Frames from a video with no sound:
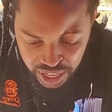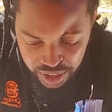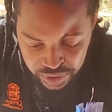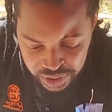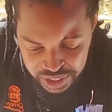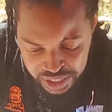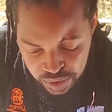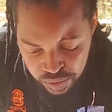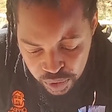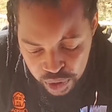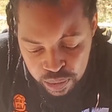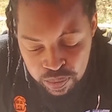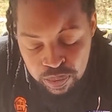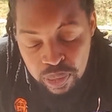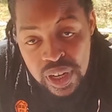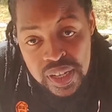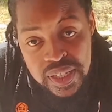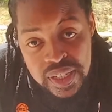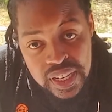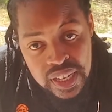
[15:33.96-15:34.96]
you see you've got a
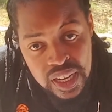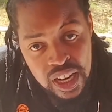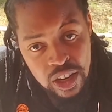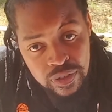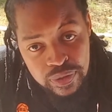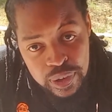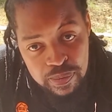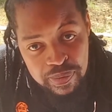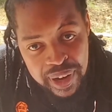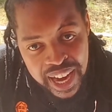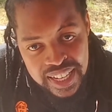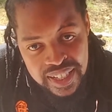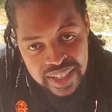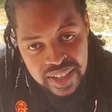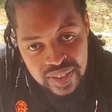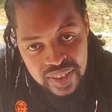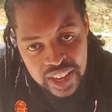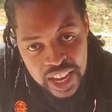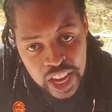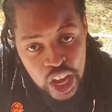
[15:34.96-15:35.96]
bullish engulfing
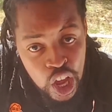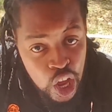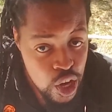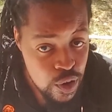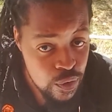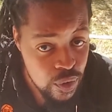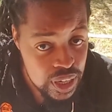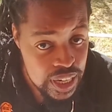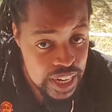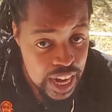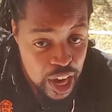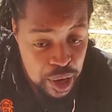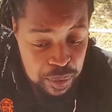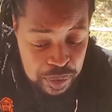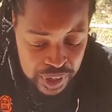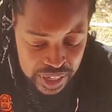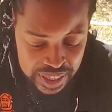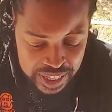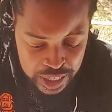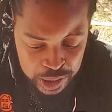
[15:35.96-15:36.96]
pattern there. You've got an
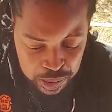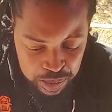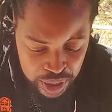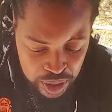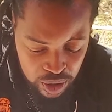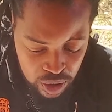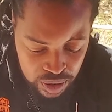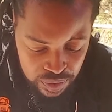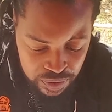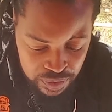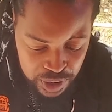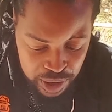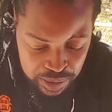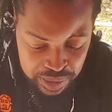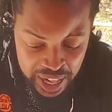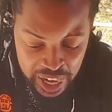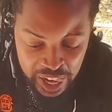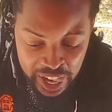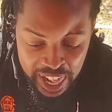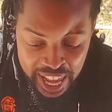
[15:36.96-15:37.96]
uptrend that's been
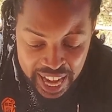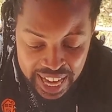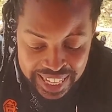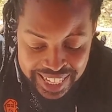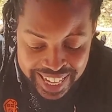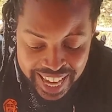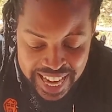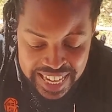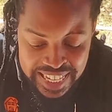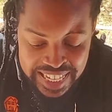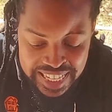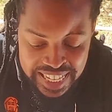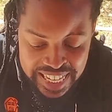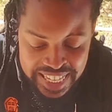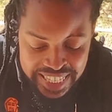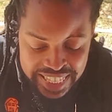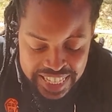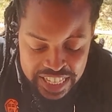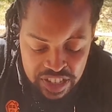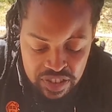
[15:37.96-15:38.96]
confirmed, and data
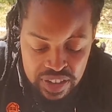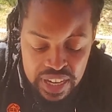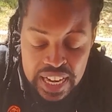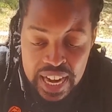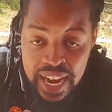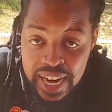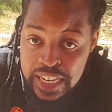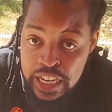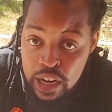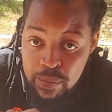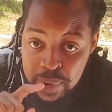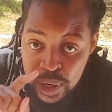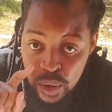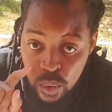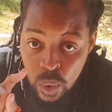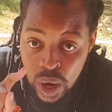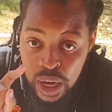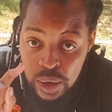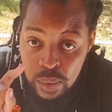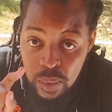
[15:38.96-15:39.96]
is literally lined up at
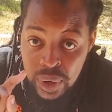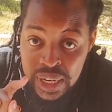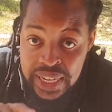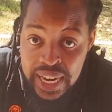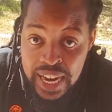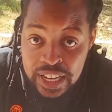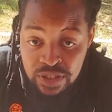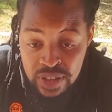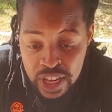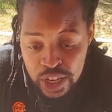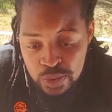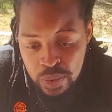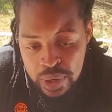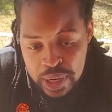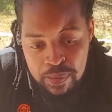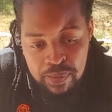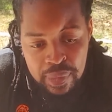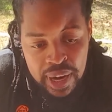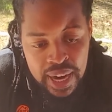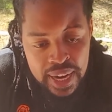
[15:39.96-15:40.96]
119. So that's where
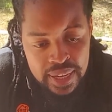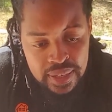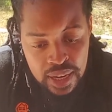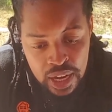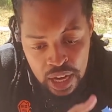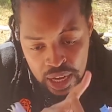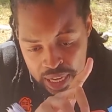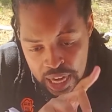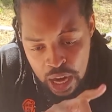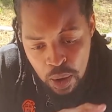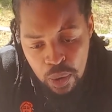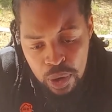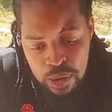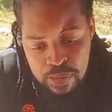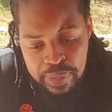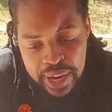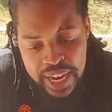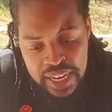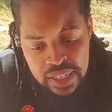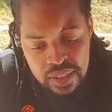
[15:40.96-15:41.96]
he buys. Now on
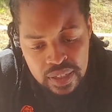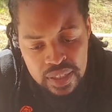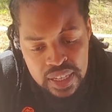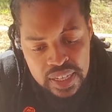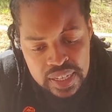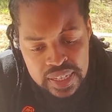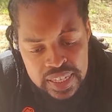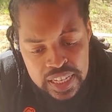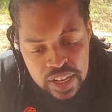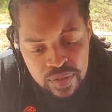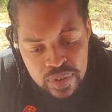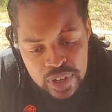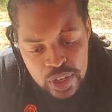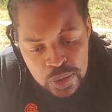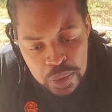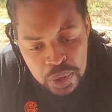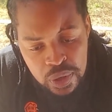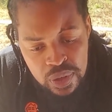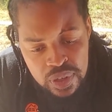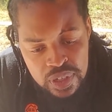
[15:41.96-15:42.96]
page 37,
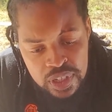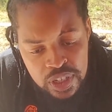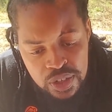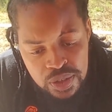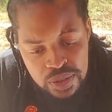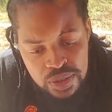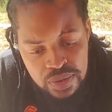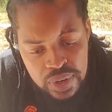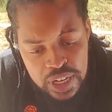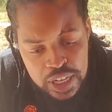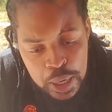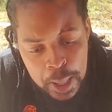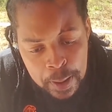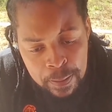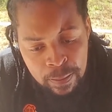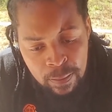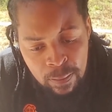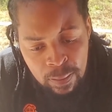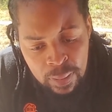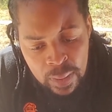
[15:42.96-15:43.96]
as we continue to read,
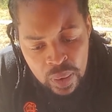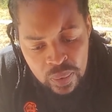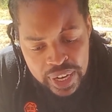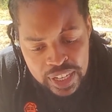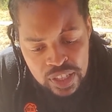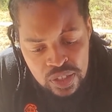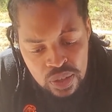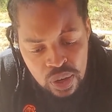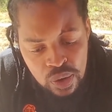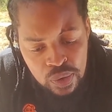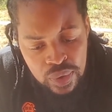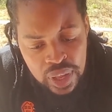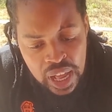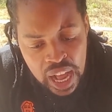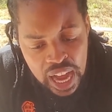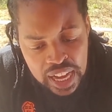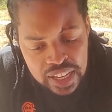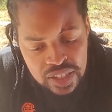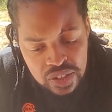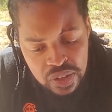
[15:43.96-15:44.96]
right? So
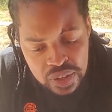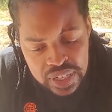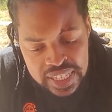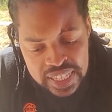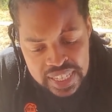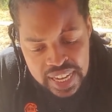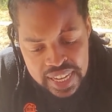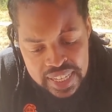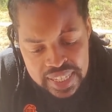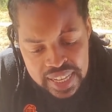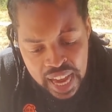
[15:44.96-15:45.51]
he says,